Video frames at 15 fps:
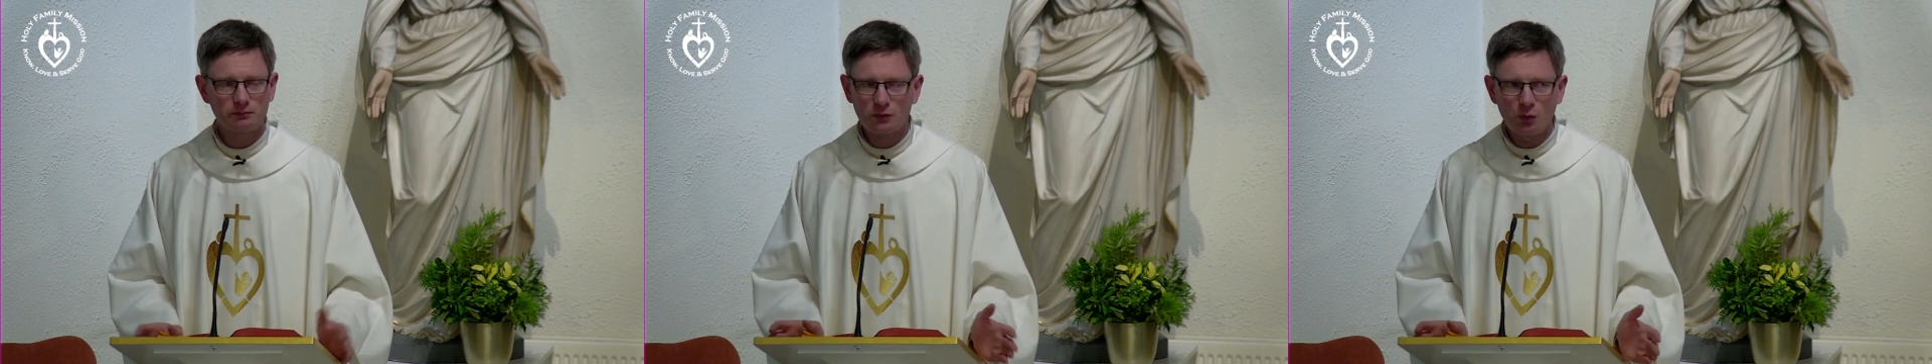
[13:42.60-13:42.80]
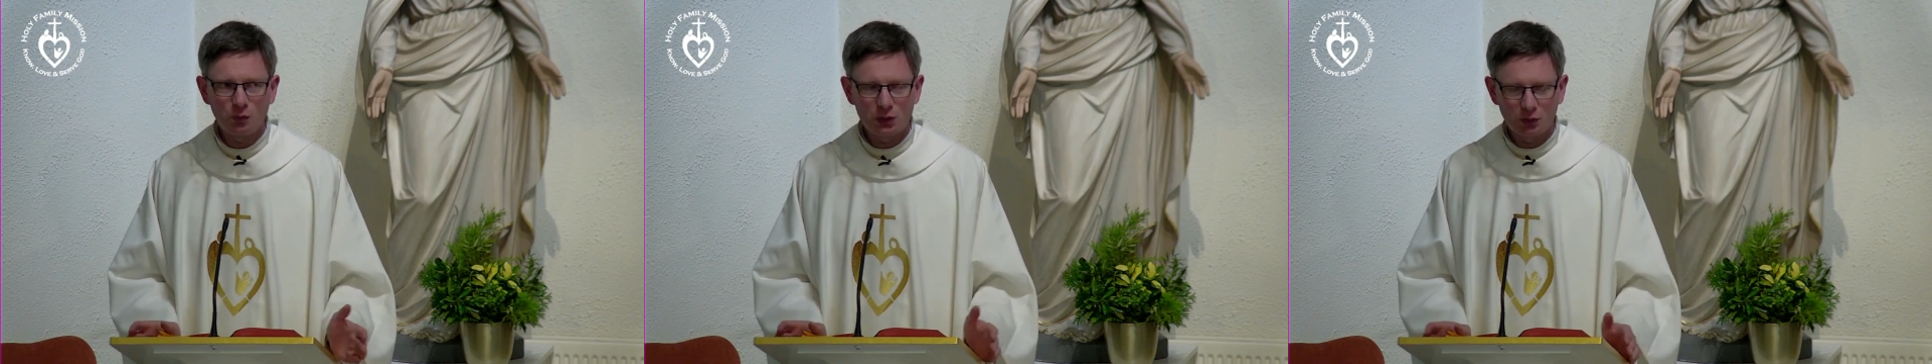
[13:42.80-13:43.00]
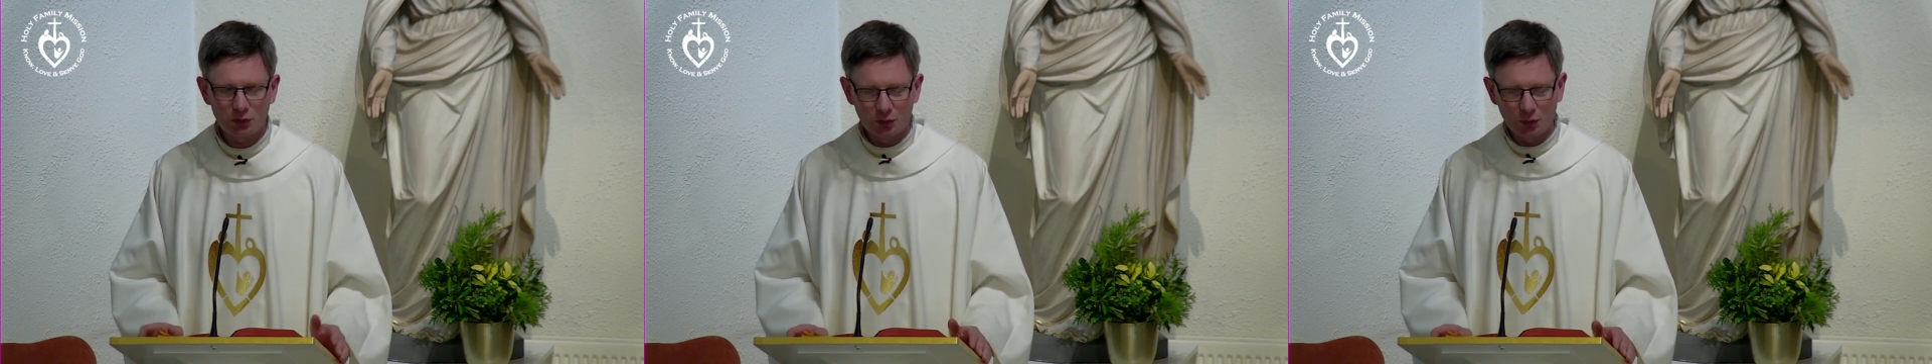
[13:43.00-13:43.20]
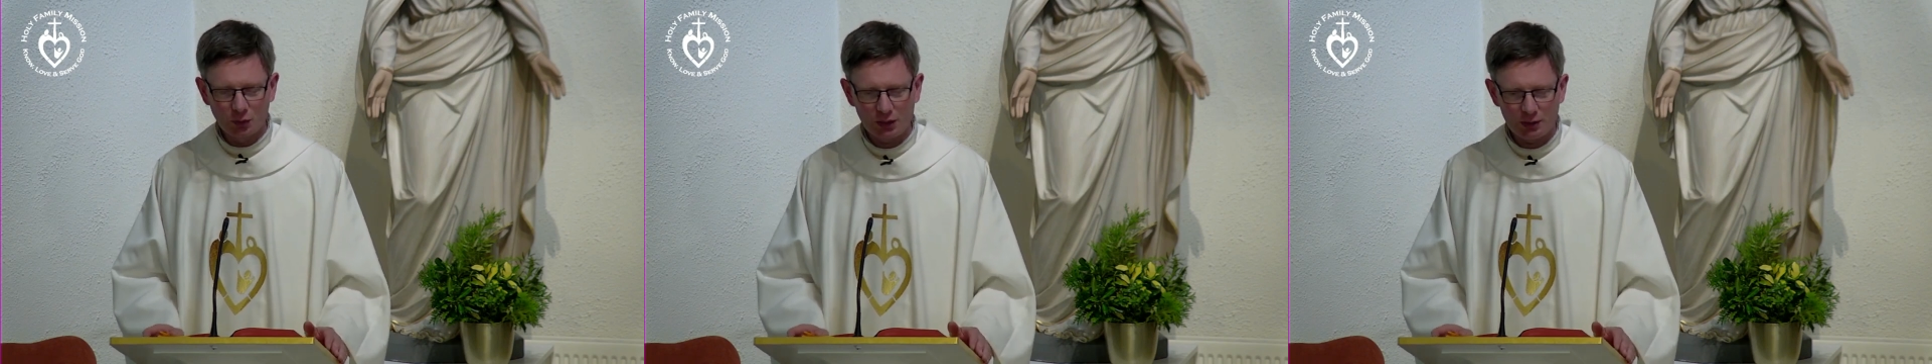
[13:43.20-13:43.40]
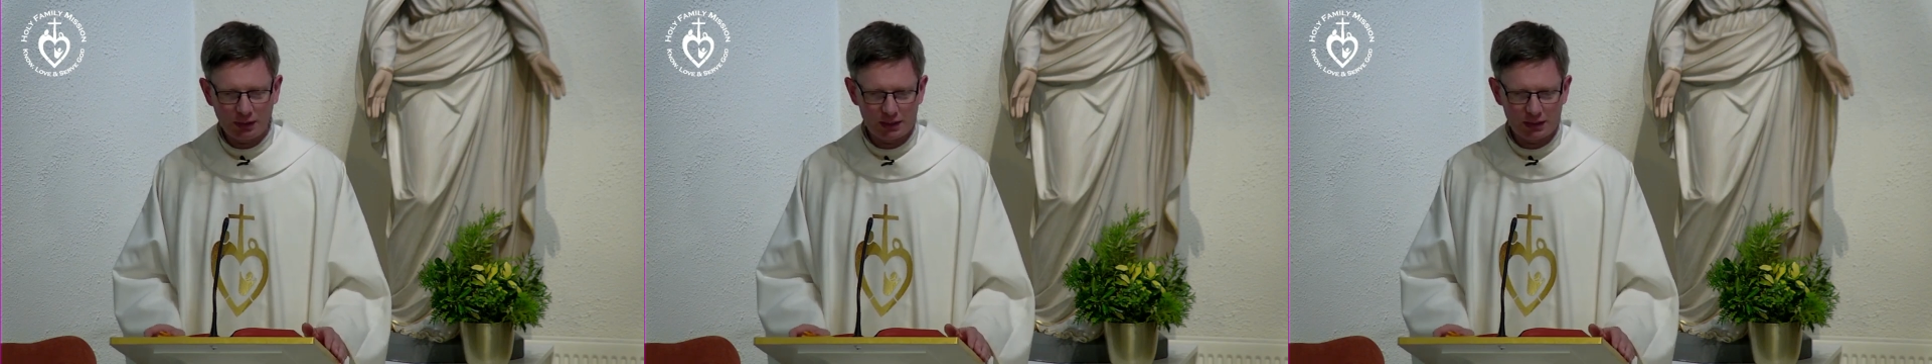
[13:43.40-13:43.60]
We don't know
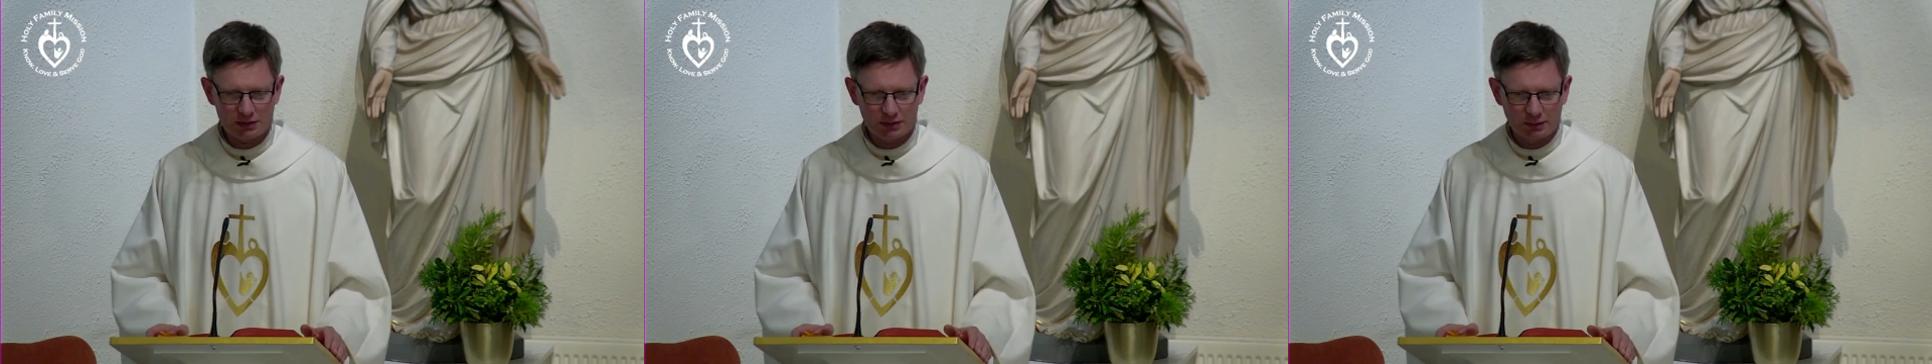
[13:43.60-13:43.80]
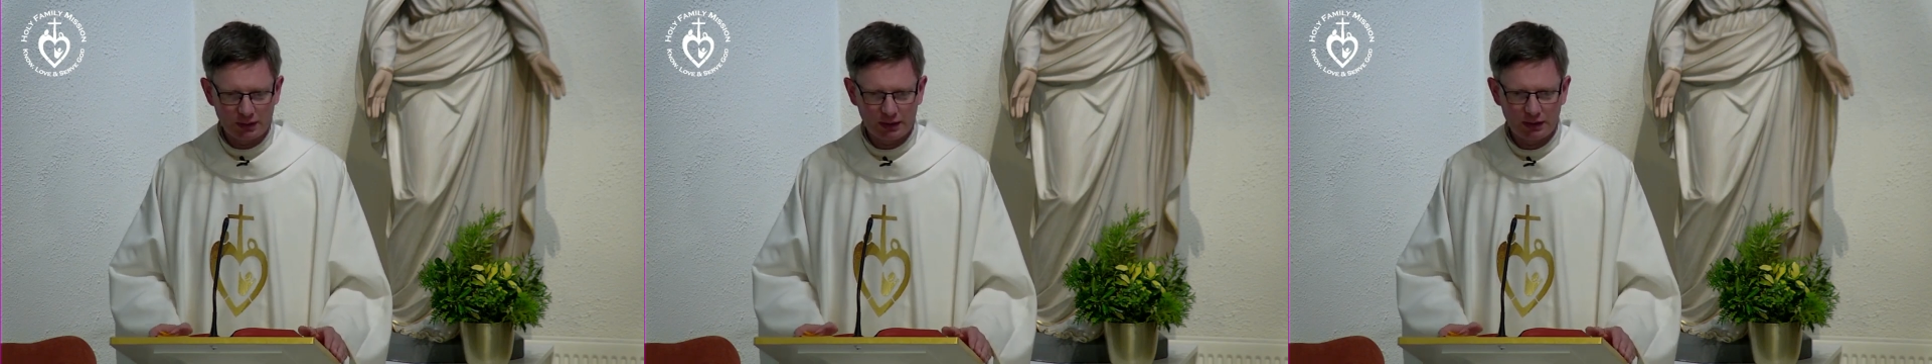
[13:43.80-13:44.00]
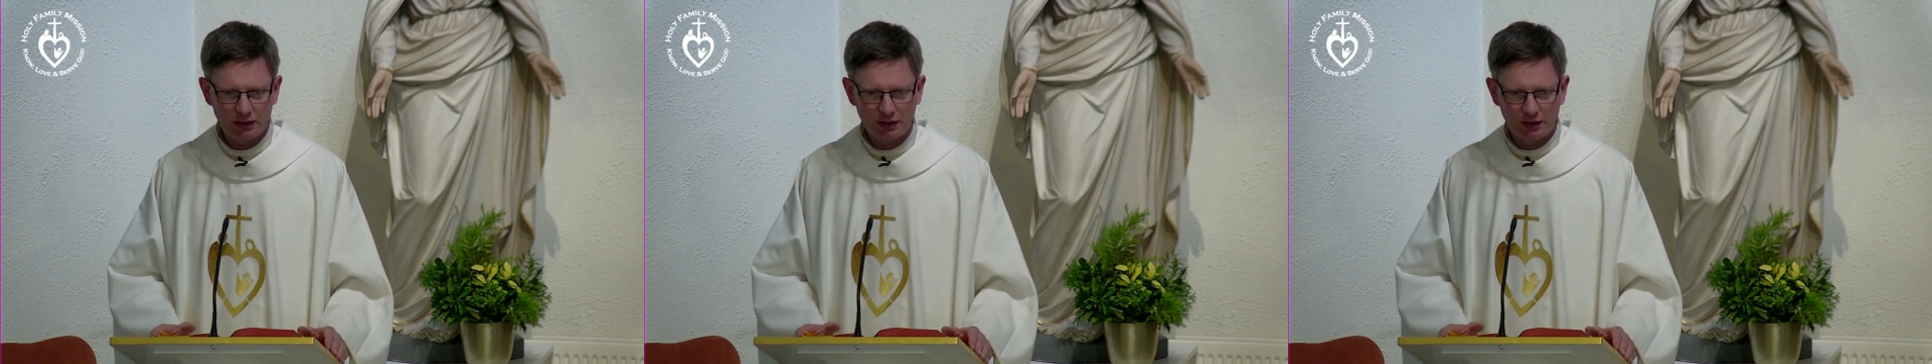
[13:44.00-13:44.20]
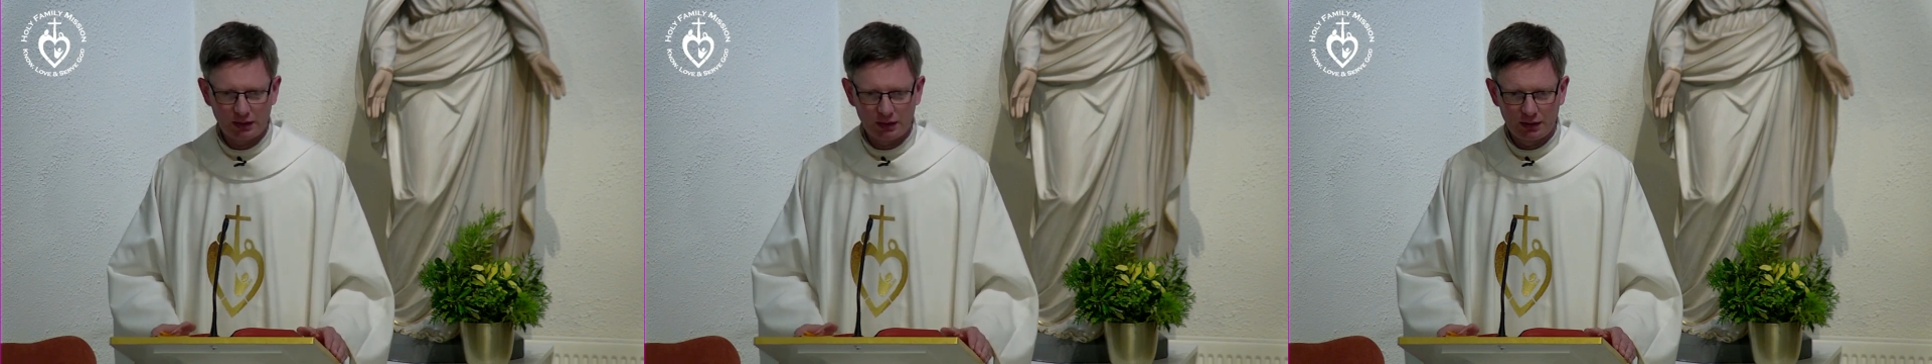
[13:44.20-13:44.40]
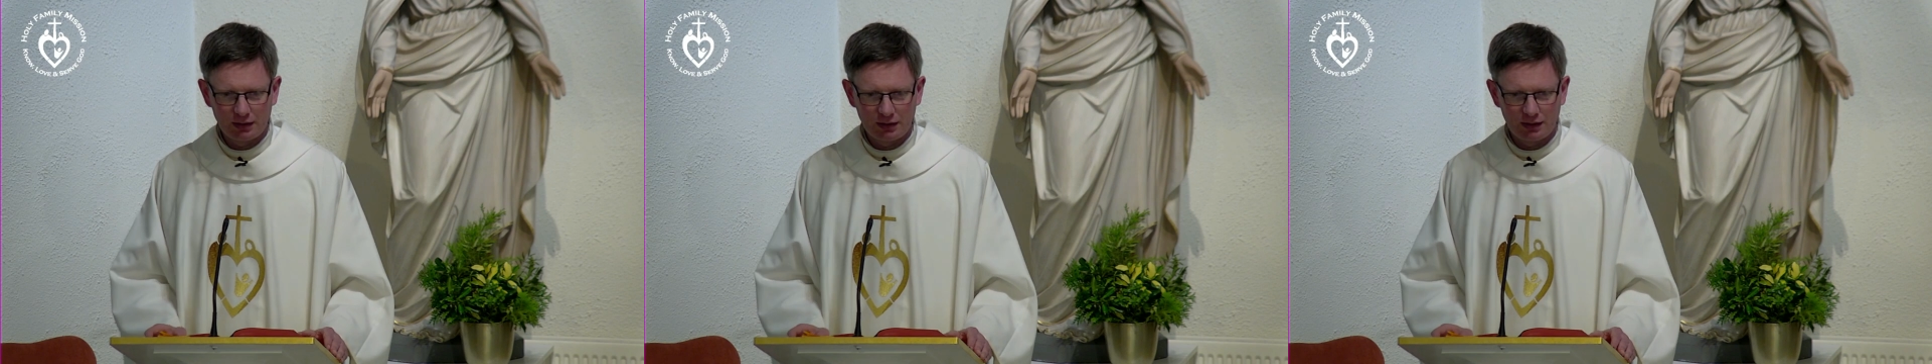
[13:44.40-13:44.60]
when he passed away.
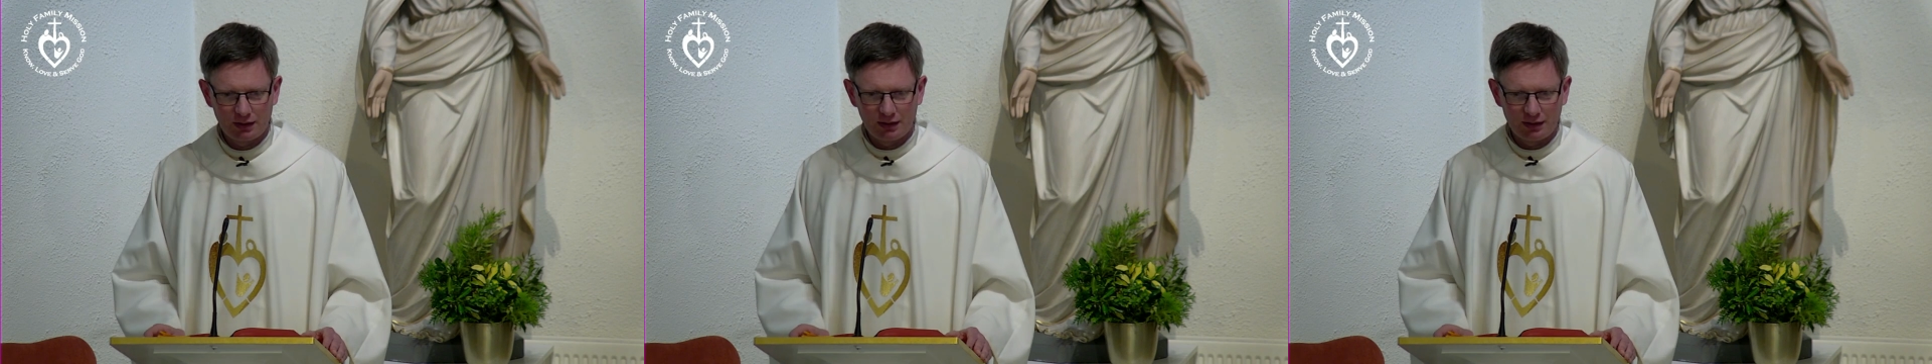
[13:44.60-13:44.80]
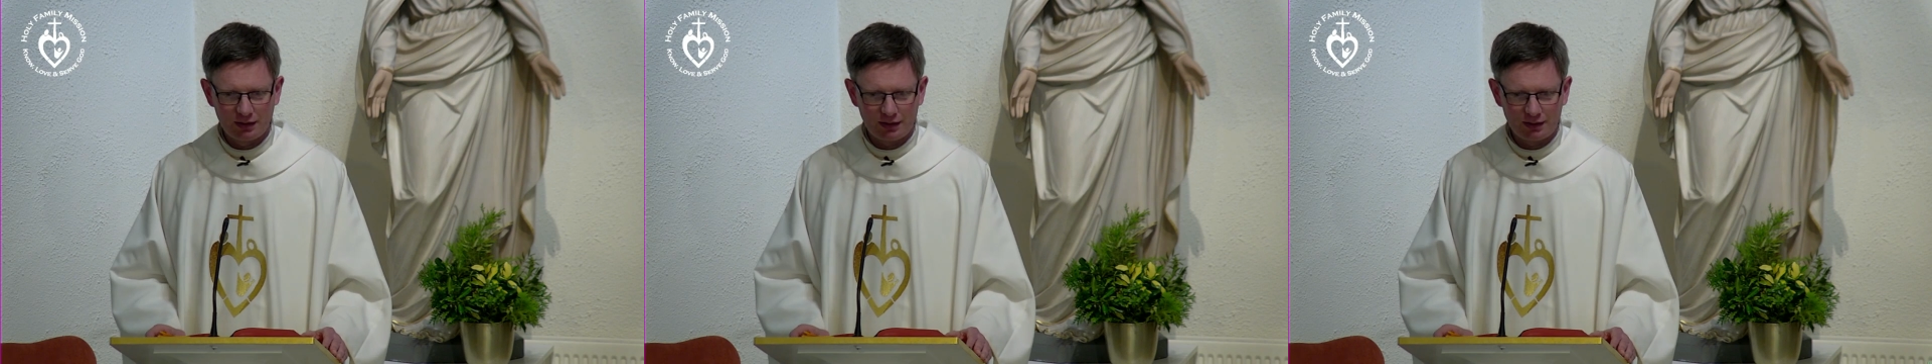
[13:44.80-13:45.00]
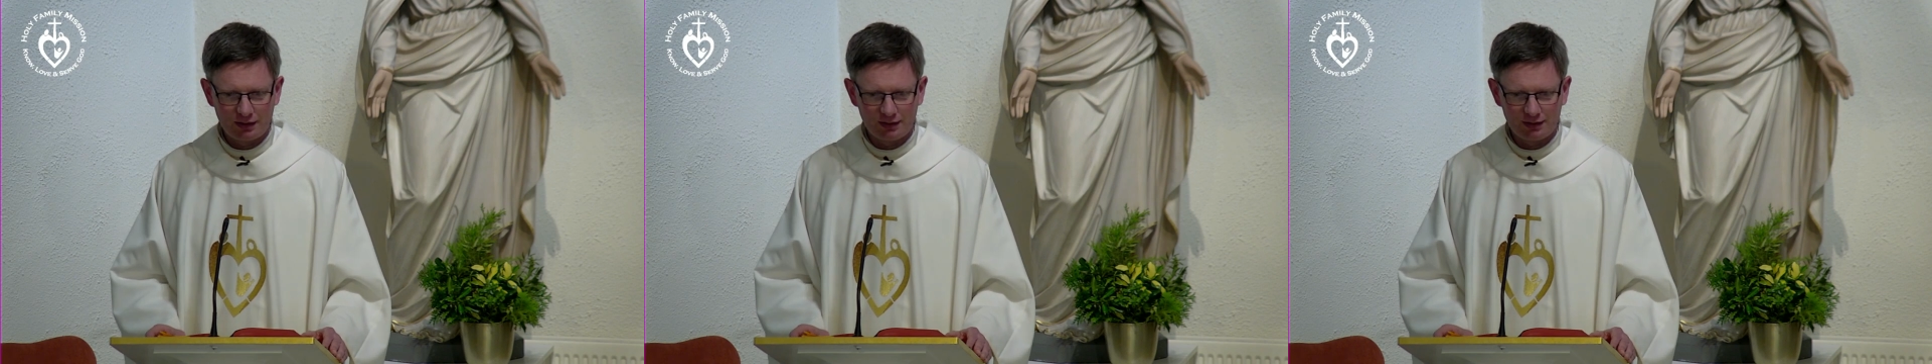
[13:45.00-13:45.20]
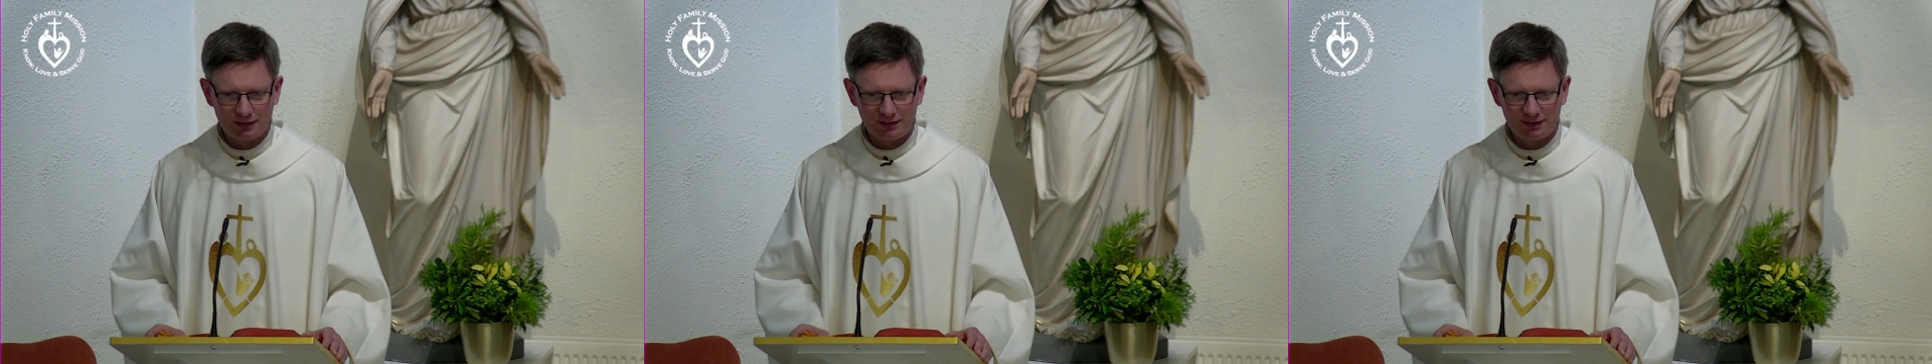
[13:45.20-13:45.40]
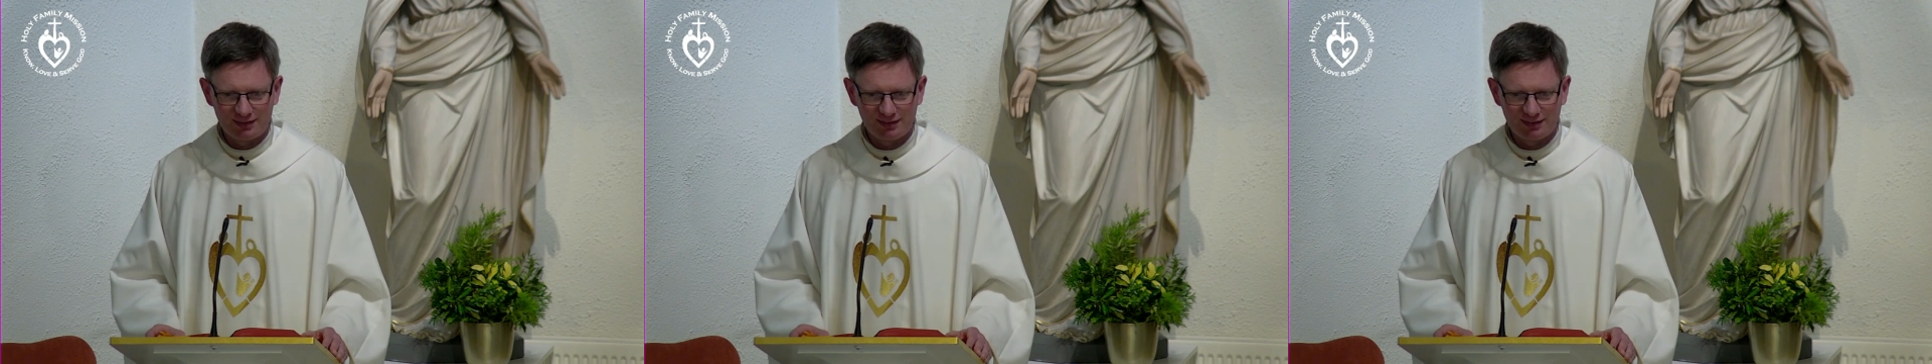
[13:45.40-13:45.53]
Uh,